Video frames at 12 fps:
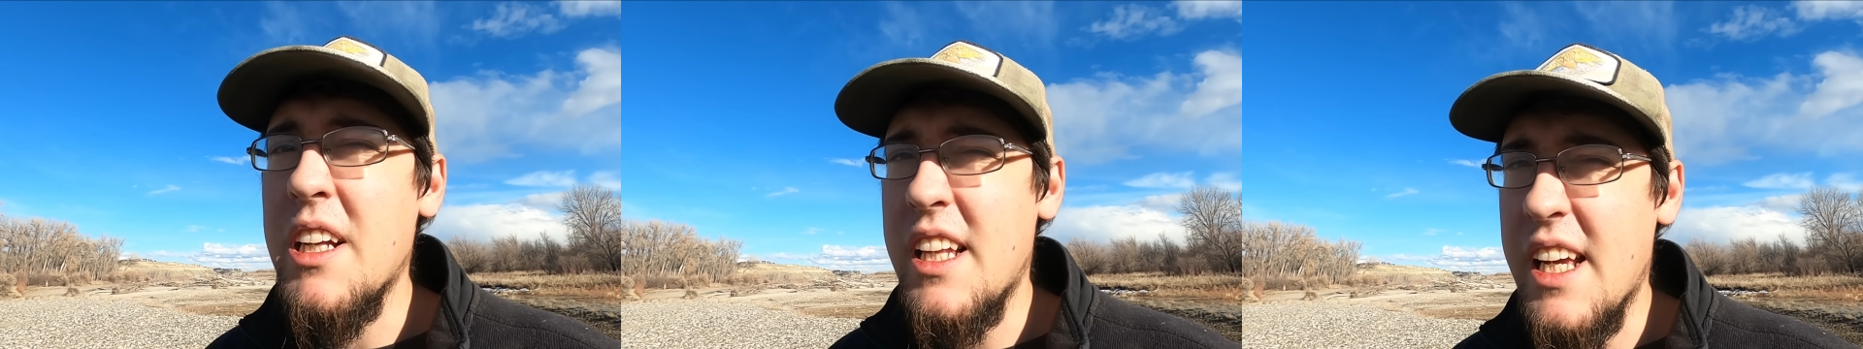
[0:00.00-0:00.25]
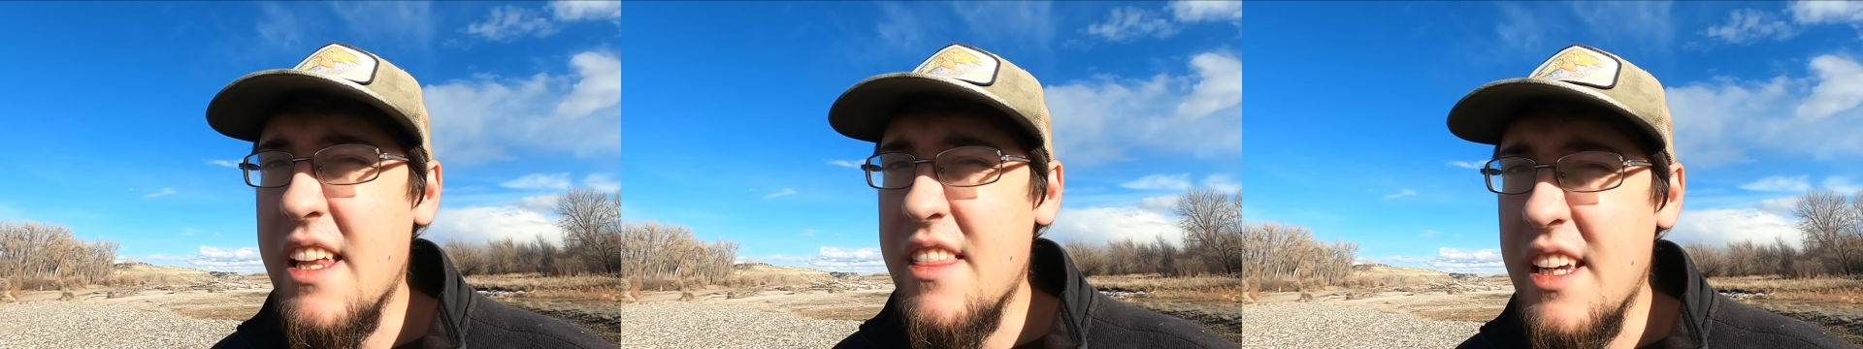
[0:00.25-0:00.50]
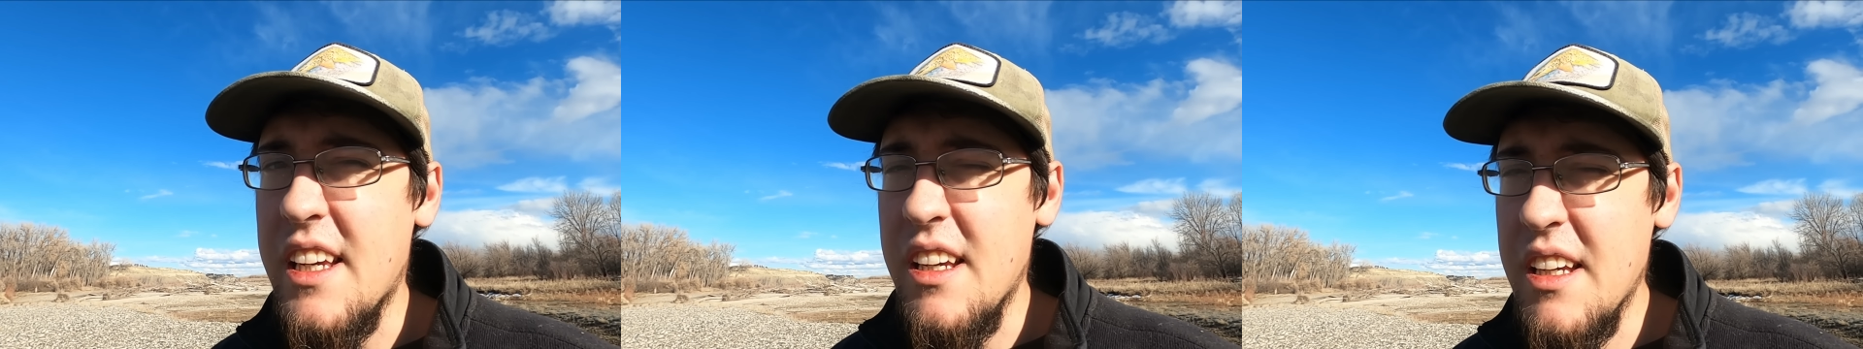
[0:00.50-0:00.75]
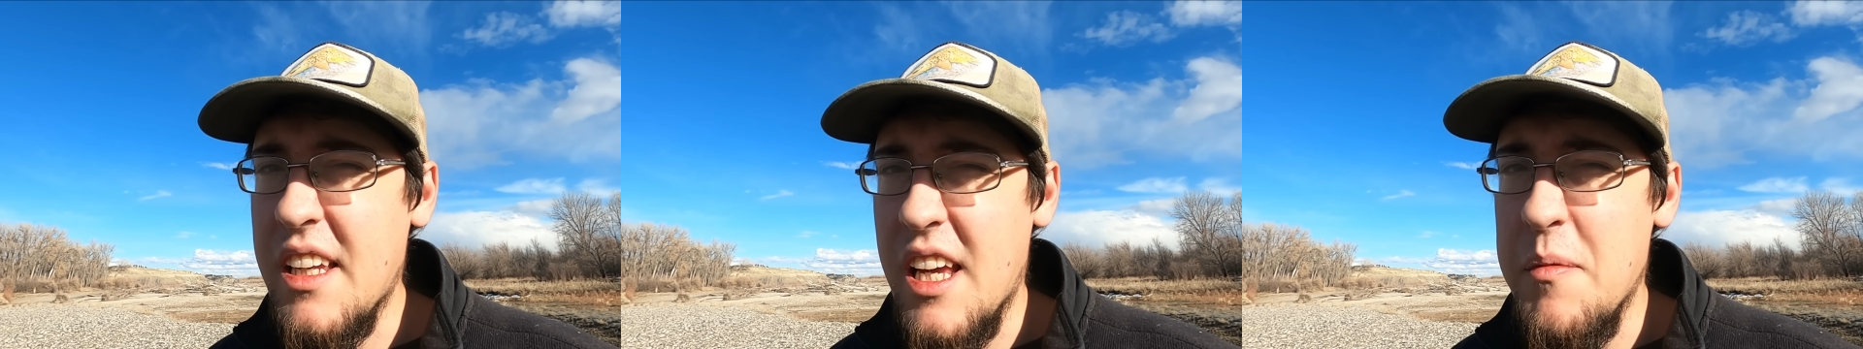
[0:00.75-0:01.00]
Really, I
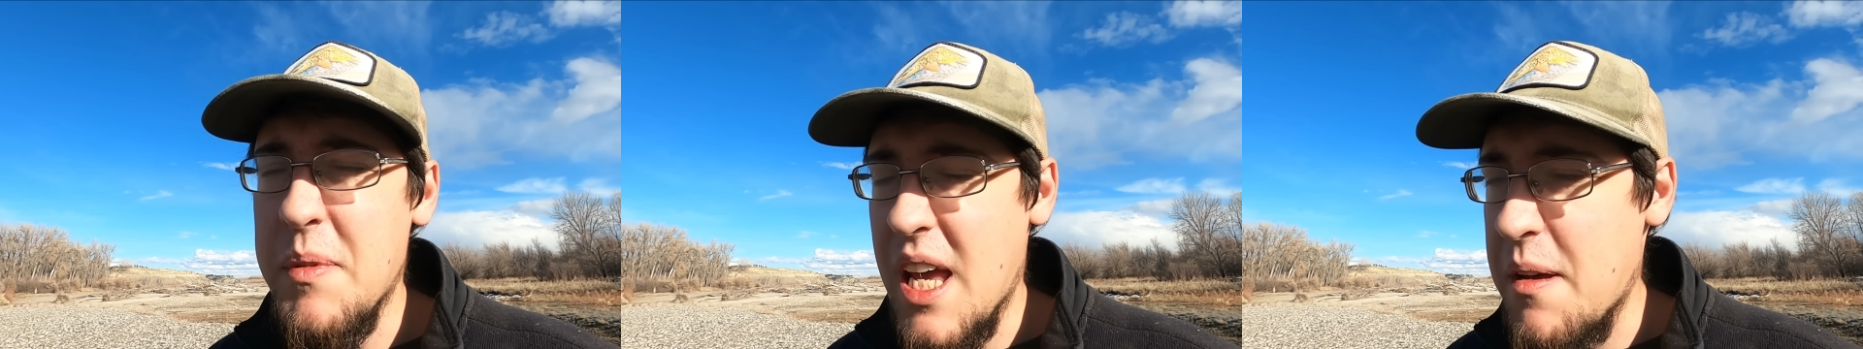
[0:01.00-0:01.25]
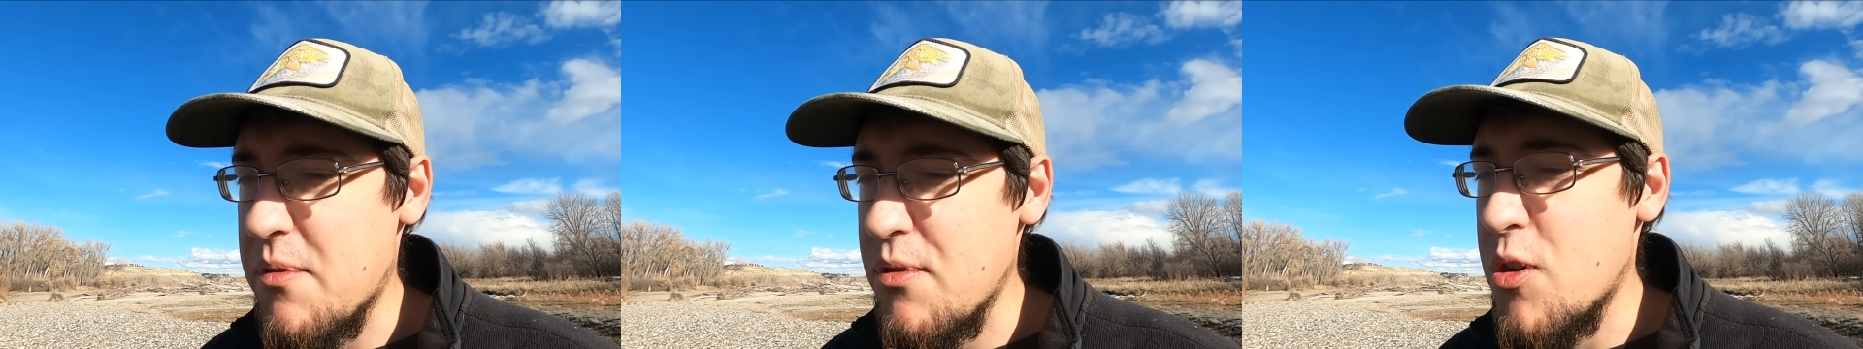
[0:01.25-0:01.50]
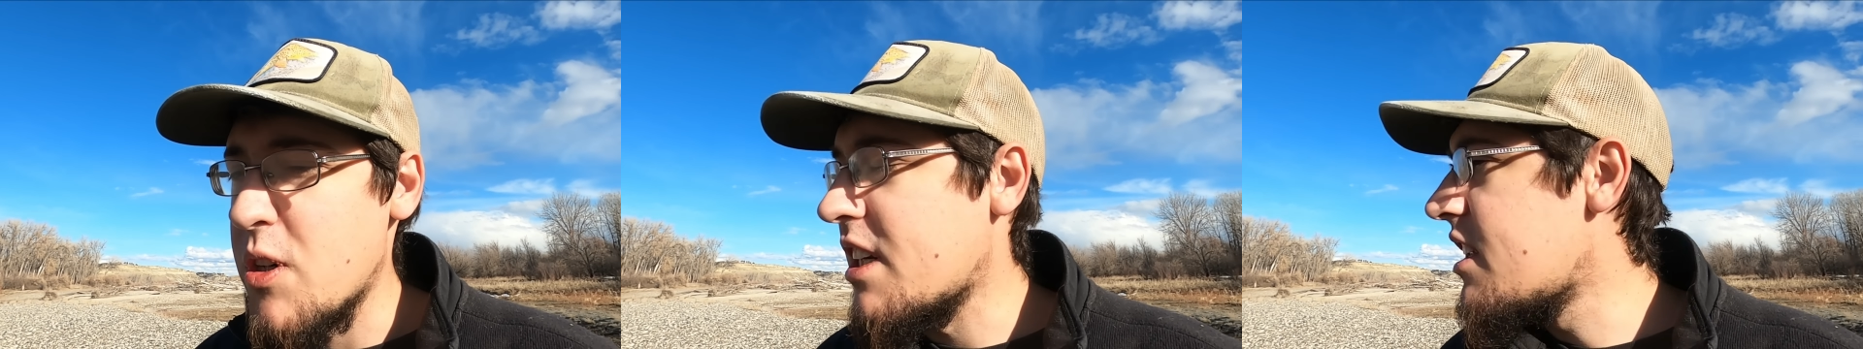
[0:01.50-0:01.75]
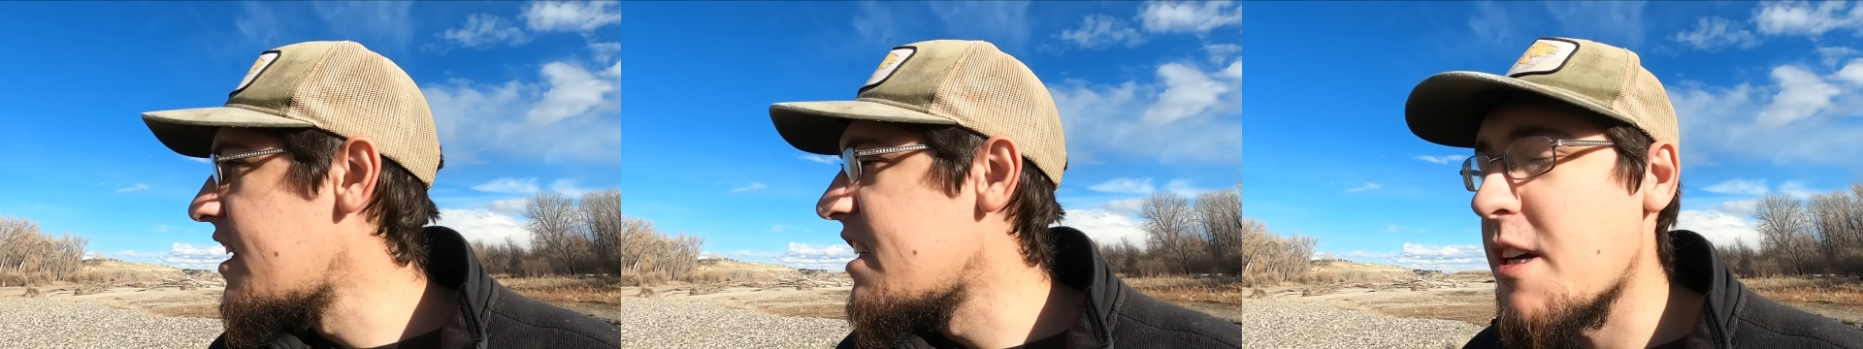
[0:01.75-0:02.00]
think Kim came through
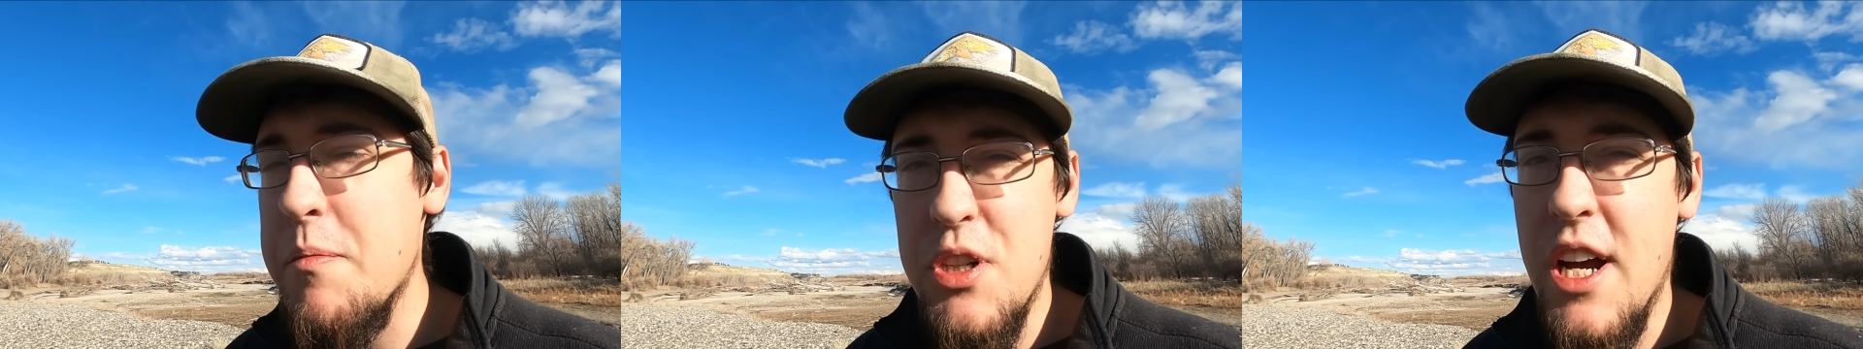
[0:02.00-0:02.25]
and cleaned up